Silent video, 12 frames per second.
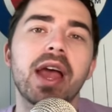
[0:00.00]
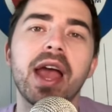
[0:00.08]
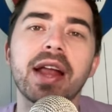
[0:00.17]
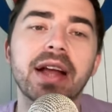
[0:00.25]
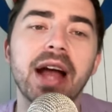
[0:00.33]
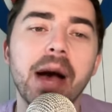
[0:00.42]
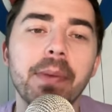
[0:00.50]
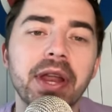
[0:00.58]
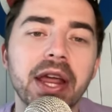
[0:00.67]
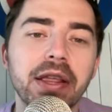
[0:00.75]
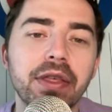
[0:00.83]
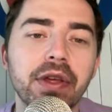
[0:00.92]
and comment
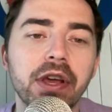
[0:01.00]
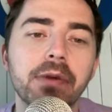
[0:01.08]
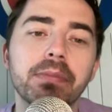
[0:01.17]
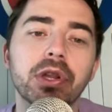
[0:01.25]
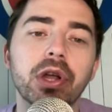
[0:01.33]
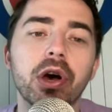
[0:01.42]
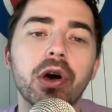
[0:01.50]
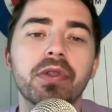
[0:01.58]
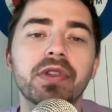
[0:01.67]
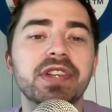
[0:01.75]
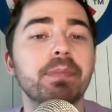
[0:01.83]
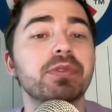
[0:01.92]
anything below.
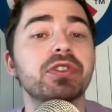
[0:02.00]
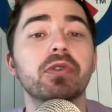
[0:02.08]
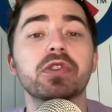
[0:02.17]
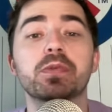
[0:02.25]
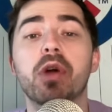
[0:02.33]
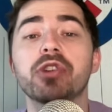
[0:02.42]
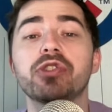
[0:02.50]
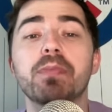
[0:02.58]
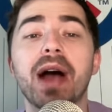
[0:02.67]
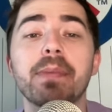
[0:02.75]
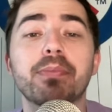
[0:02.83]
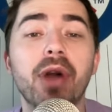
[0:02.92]
This episode is brought to you
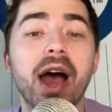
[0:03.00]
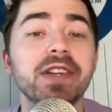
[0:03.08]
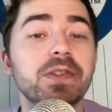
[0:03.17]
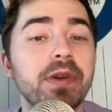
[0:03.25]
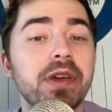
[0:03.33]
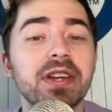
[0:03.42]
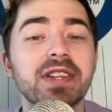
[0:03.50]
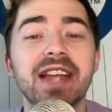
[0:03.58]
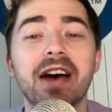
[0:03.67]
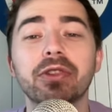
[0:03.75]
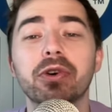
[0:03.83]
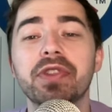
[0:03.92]
by Prize Picks.
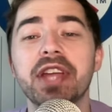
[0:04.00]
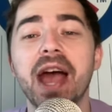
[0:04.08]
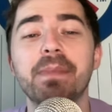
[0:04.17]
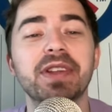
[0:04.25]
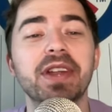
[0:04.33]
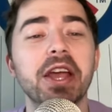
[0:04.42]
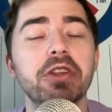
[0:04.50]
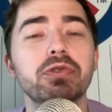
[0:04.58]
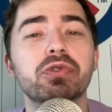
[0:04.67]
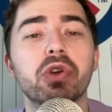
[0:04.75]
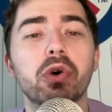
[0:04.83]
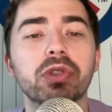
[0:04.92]
Download the app today and
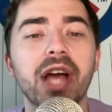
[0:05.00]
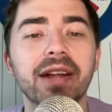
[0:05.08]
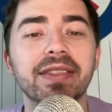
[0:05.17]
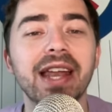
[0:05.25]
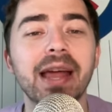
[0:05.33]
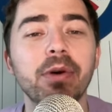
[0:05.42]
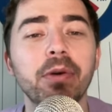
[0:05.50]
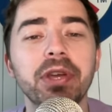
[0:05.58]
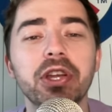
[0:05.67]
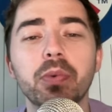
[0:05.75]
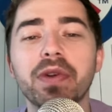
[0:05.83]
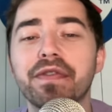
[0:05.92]
use code
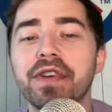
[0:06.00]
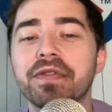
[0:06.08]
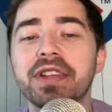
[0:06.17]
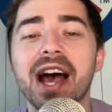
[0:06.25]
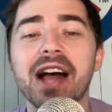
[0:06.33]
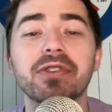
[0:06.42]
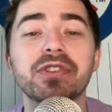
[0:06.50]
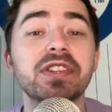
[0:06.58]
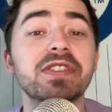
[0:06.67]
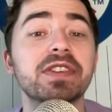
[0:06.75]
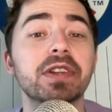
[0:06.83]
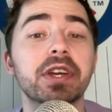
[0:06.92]
LockedOnMLB to win $50
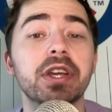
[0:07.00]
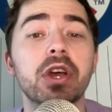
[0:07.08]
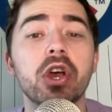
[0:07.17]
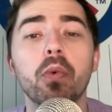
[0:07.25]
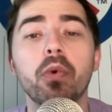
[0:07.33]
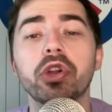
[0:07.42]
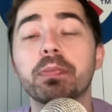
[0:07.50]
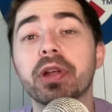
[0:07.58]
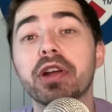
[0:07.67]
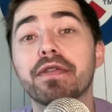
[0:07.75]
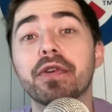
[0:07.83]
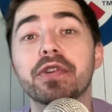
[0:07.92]
instantly when you play
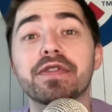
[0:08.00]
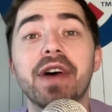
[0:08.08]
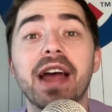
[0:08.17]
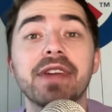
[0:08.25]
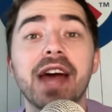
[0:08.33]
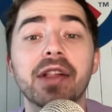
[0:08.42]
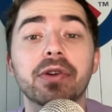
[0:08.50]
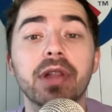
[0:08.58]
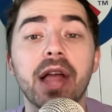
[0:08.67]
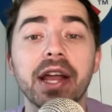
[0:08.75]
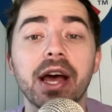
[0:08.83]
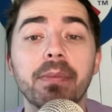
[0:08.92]
your first $5
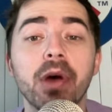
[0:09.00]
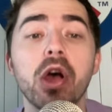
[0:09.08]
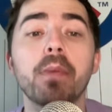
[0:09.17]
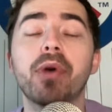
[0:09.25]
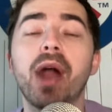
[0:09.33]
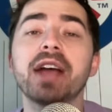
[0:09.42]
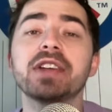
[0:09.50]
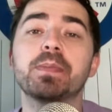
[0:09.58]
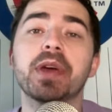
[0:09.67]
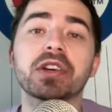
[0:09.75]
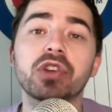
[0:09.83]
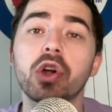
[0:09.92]
lineup. Prize
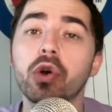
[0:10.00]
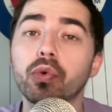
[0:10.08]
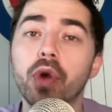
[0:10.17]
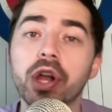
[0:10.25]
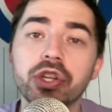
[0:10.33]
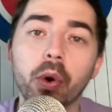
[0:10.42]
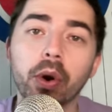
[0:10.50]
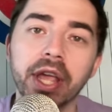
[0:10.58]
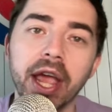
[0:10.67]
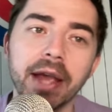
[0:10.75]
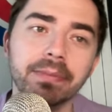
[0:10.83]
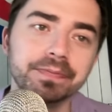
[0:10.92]
Picks, run your
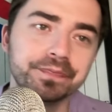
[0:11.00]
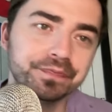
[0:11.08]
game.